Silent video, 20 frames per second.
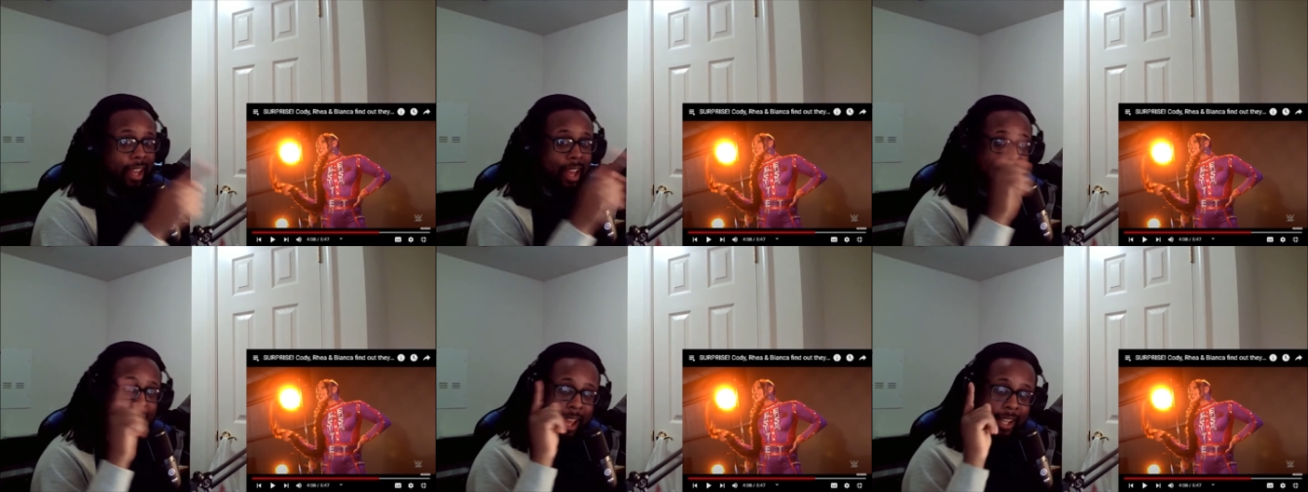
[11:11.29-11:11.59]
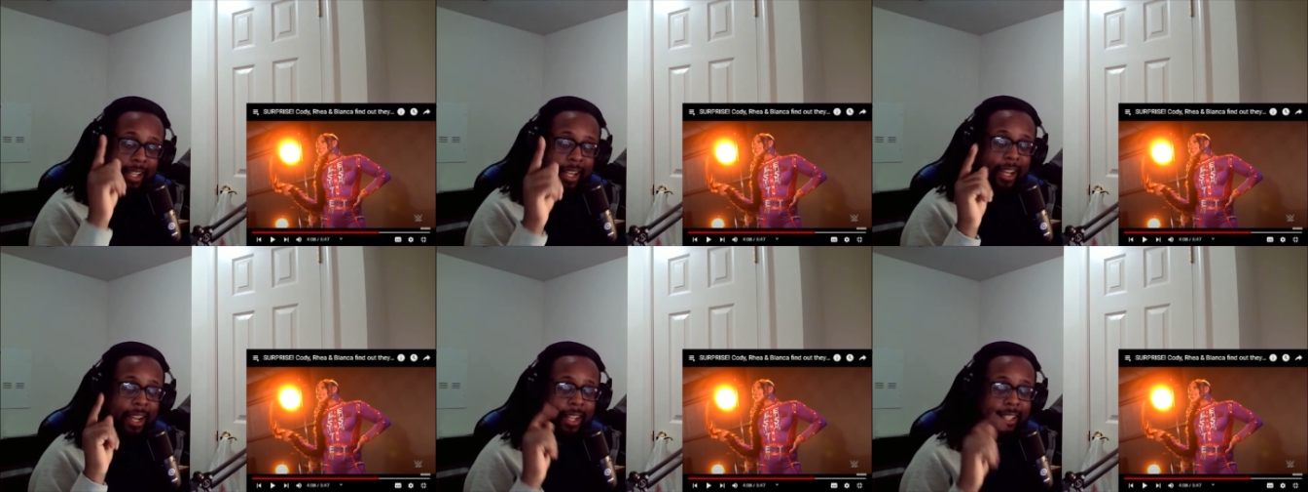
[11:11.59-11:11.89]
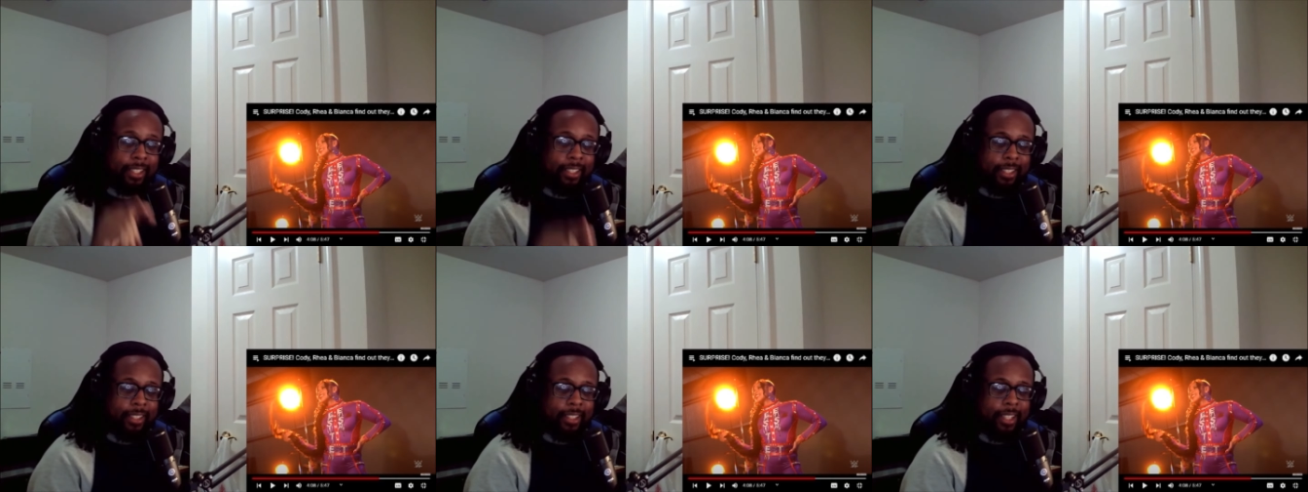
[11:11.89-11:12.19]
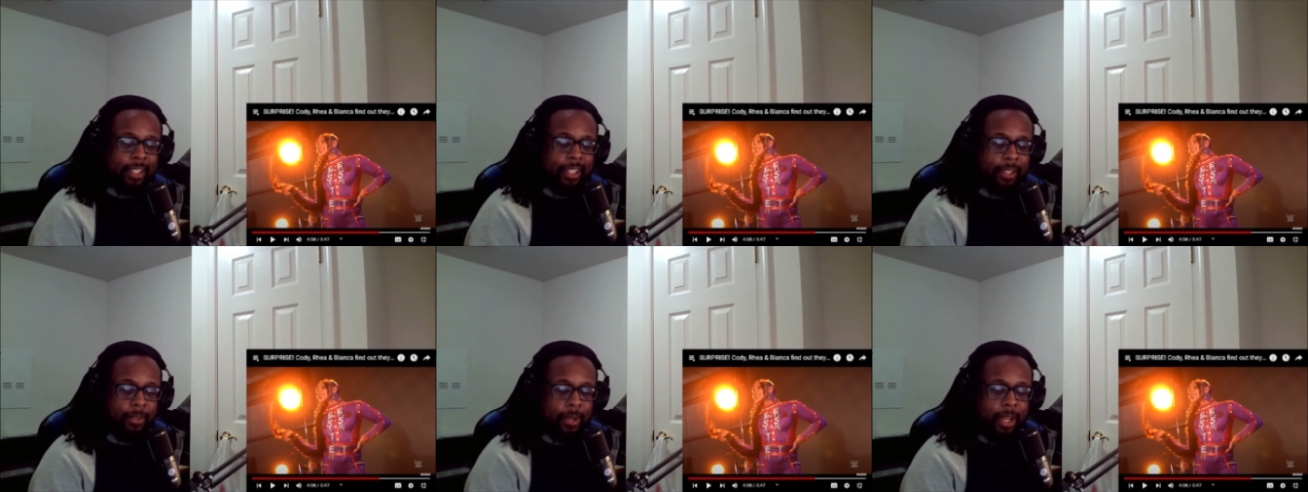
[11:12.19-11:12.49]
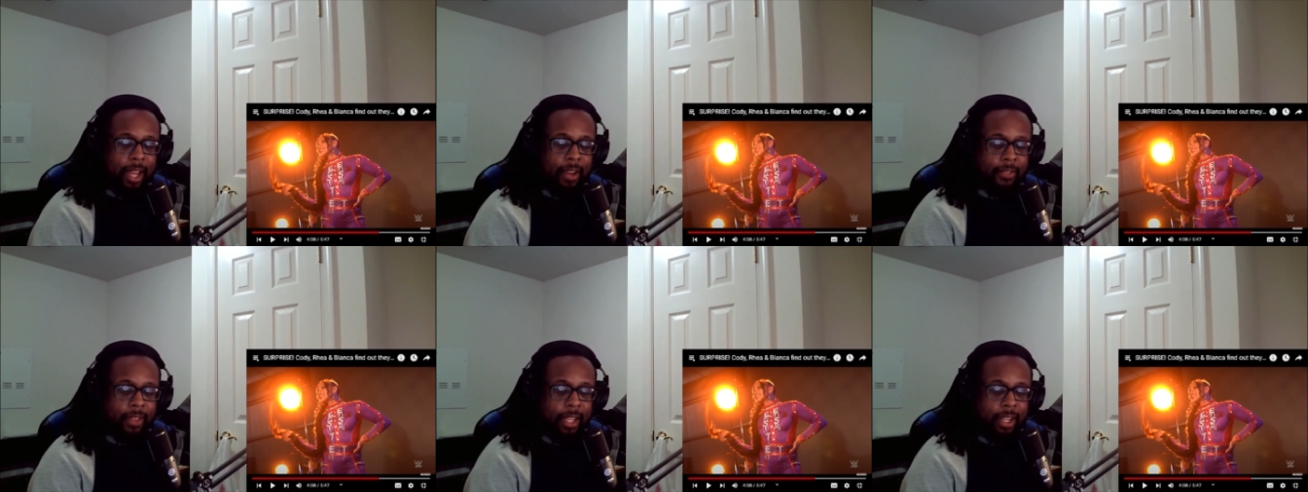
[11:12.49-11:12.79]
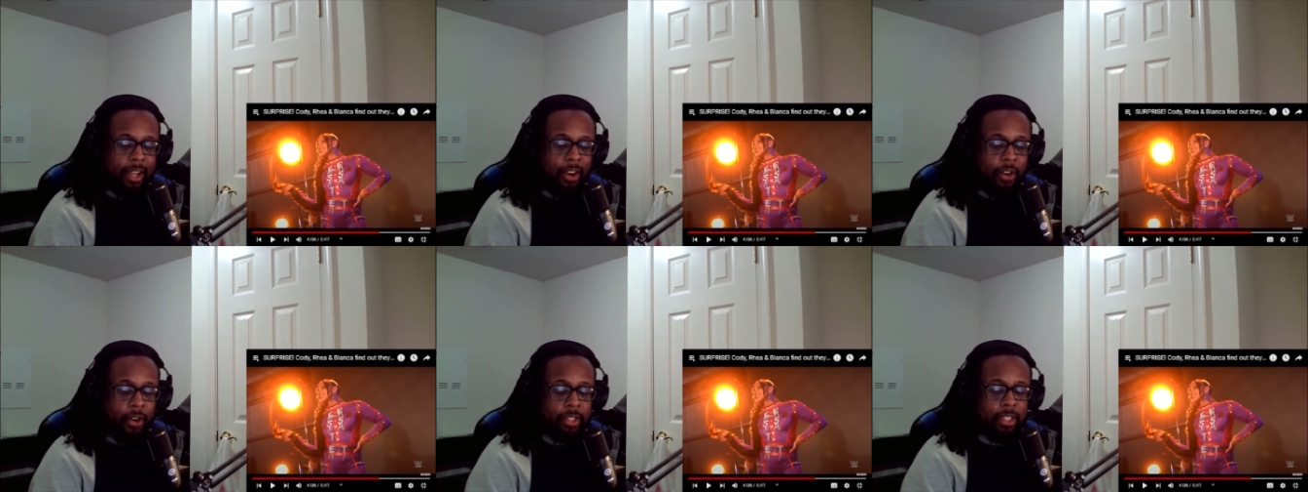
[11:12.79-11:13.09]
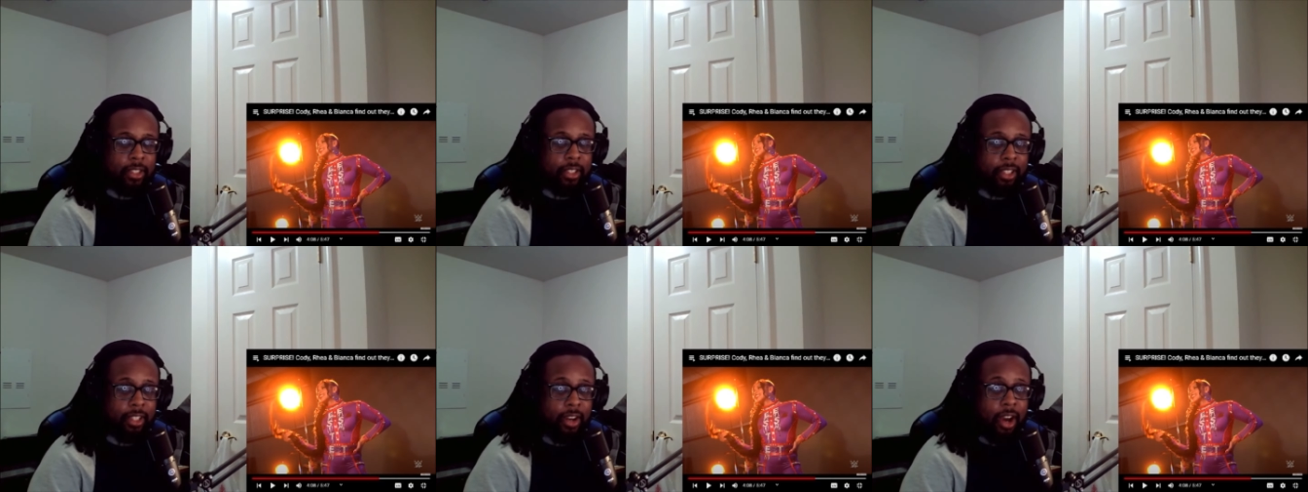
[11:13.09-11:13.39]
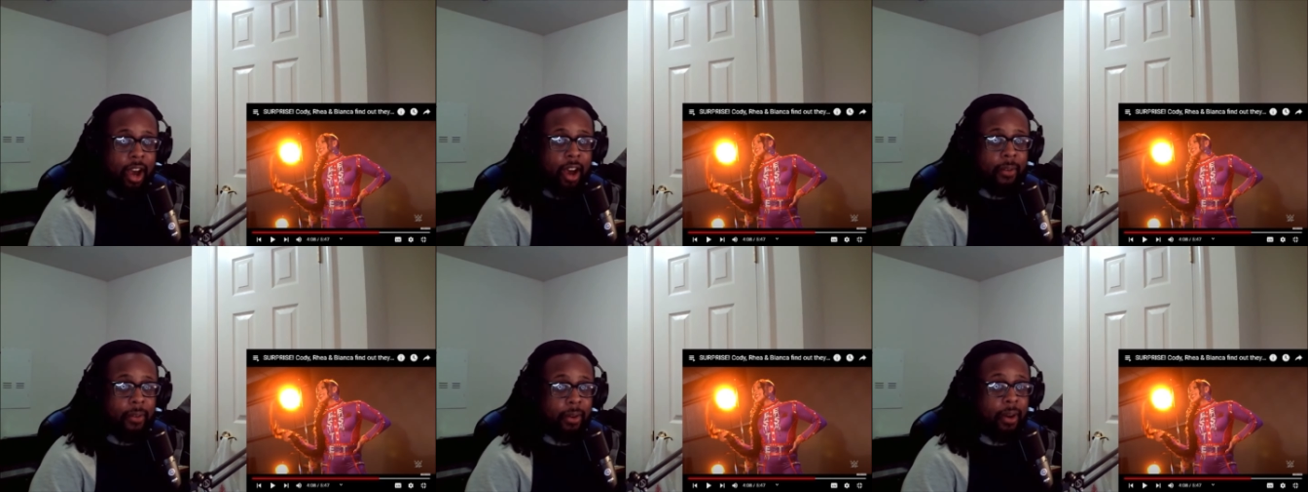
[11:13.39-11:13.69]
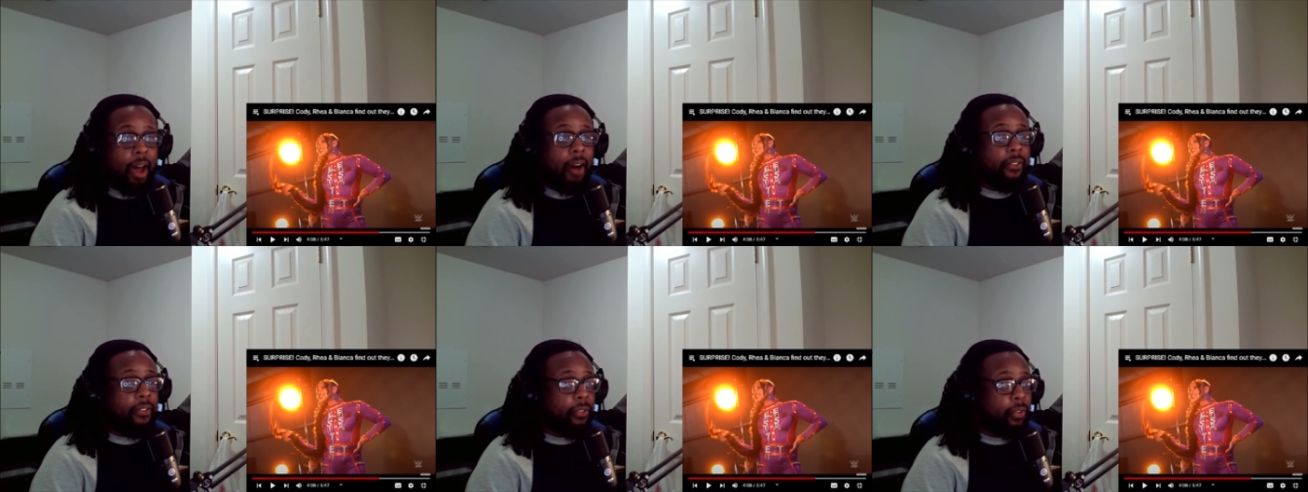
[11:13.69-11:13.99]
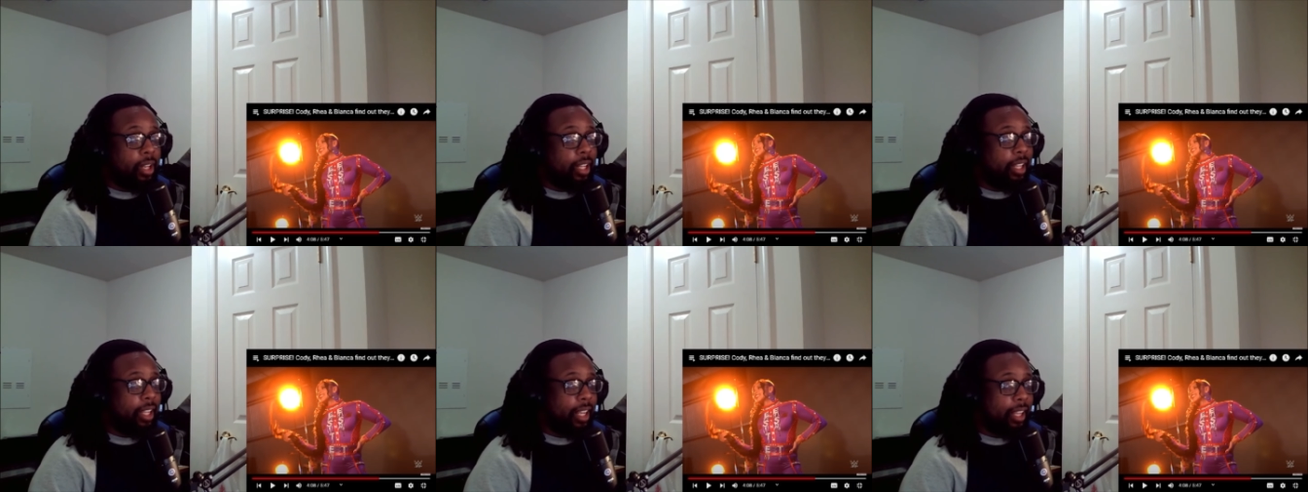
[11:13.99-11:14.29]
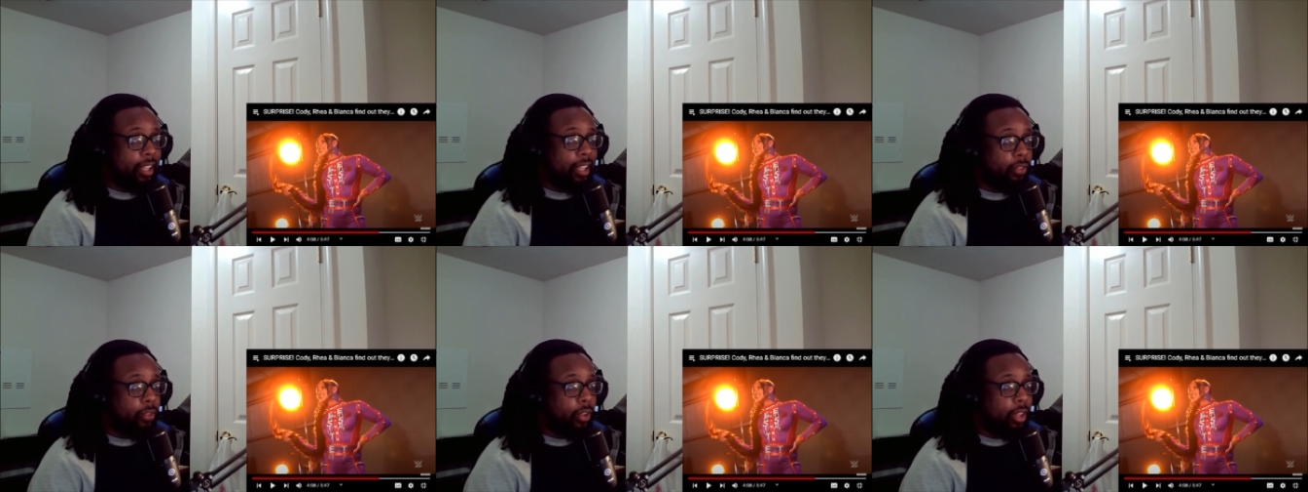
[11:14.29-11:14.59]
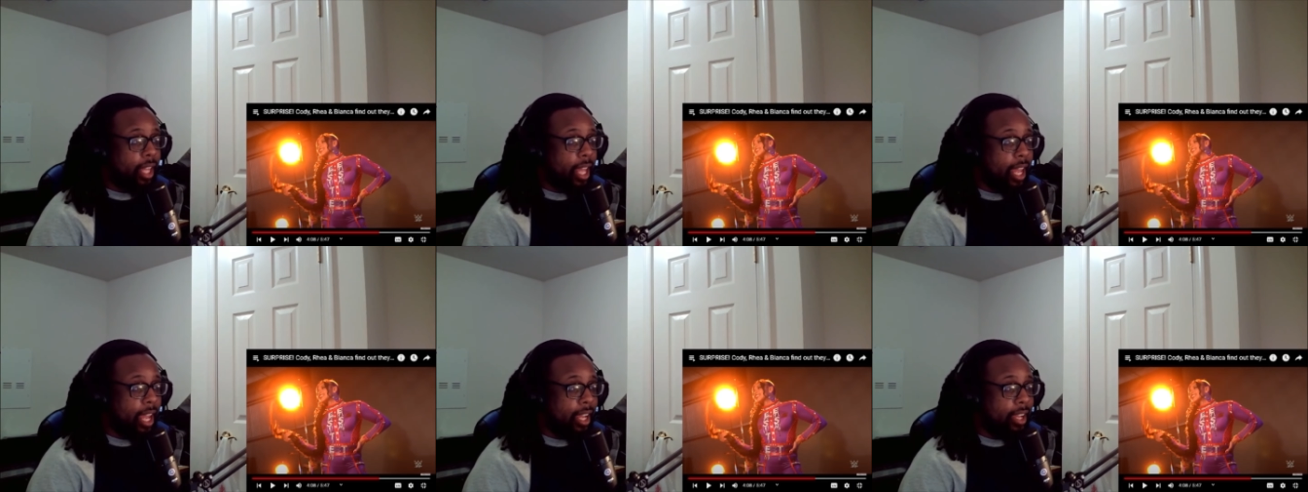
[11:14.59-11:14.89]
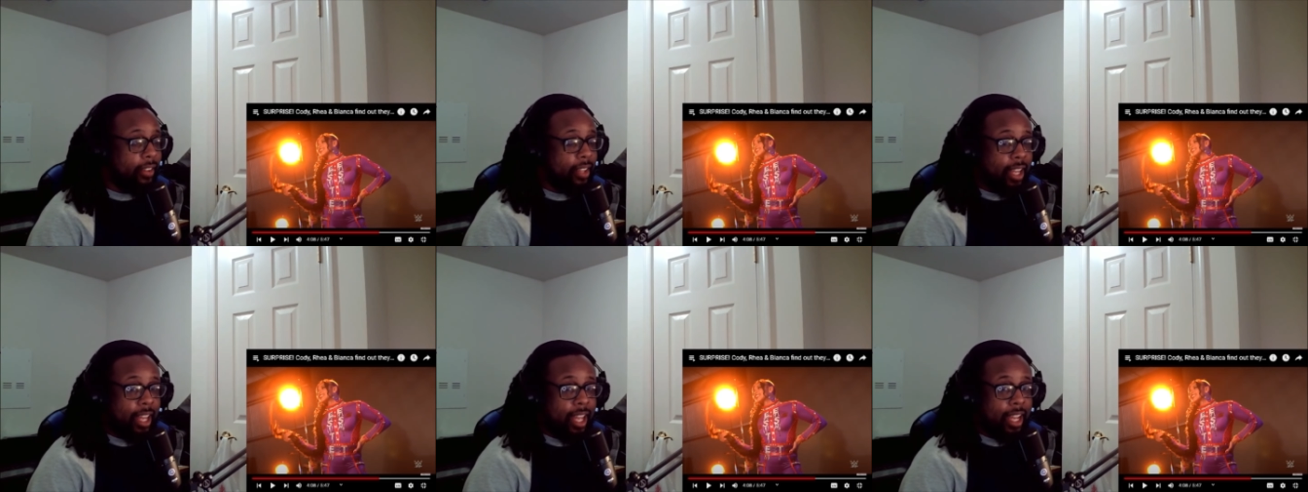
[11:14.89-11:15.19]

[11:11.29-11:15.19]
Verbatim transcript: I got an idea that they're gonna have like an alternate off for the ladies for like